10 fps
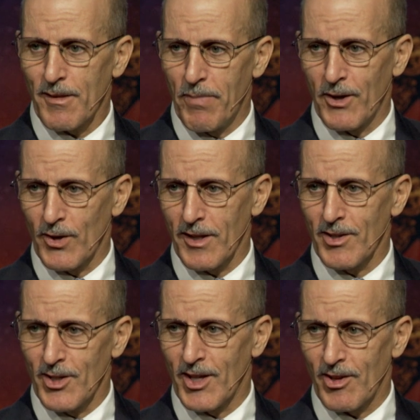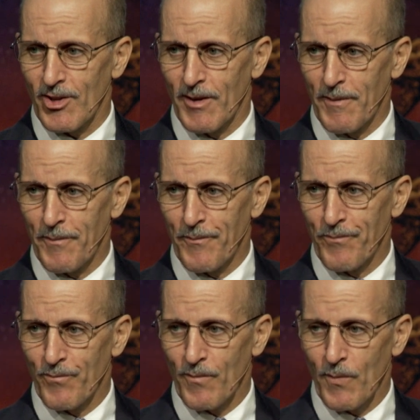better. Listen to this.
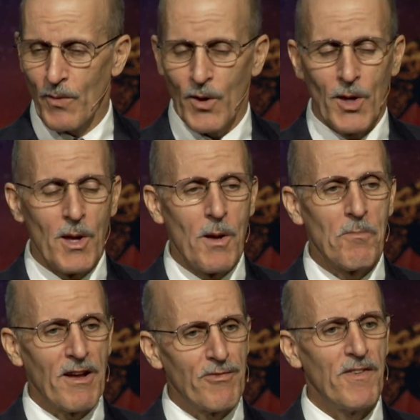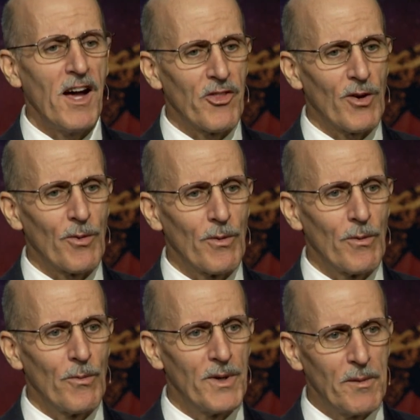My father,
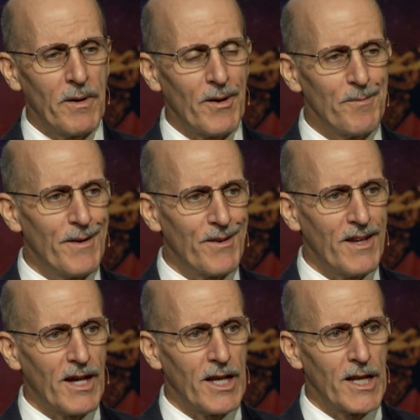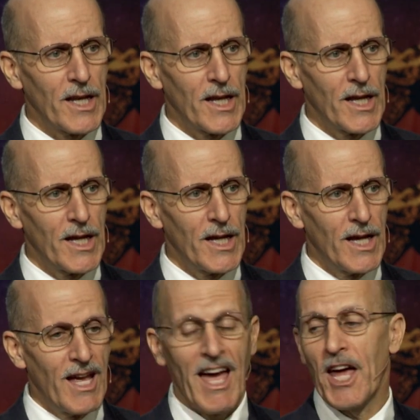when he married Mary Ann,
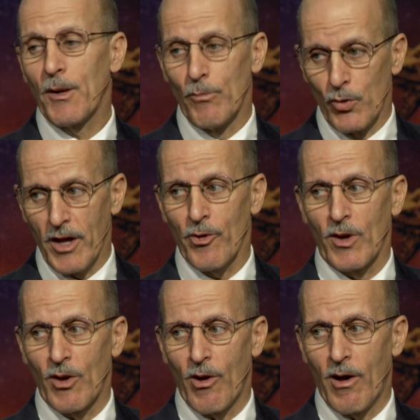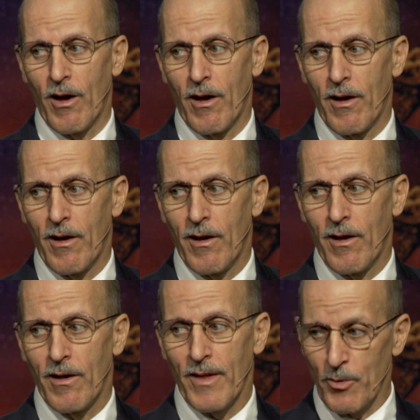had a brother-in-law
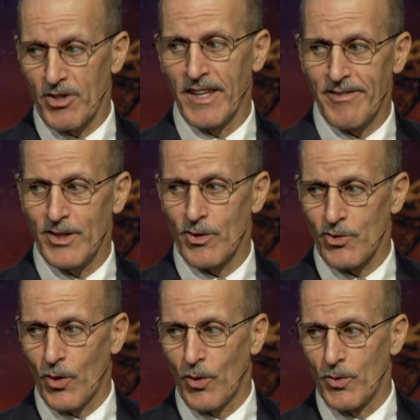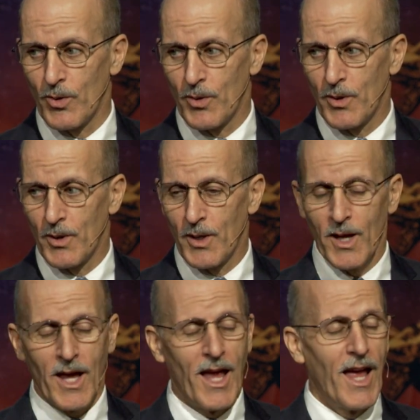that was 11 years old.
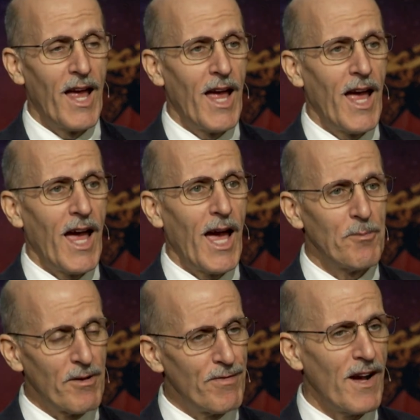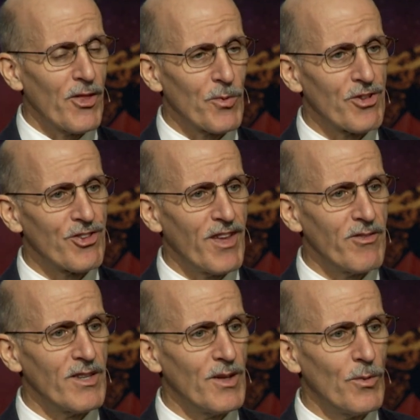And my father was
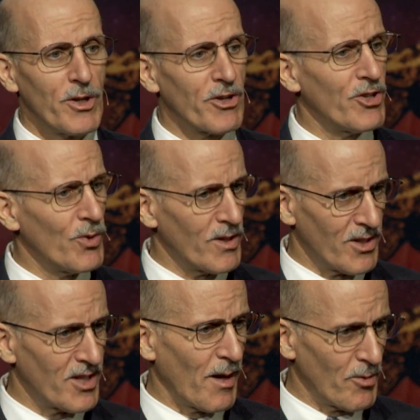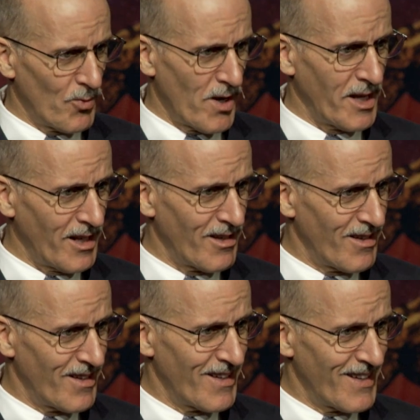71 or 2 at the time of the wedding.
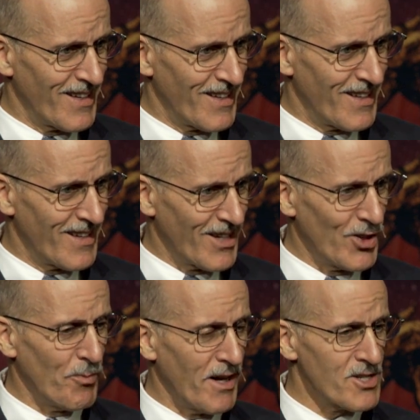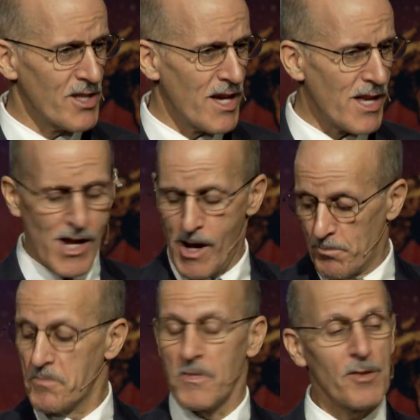Can you imagine that? Yeah,
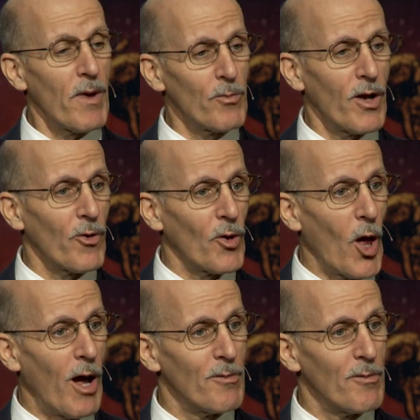this is my brother-in-law.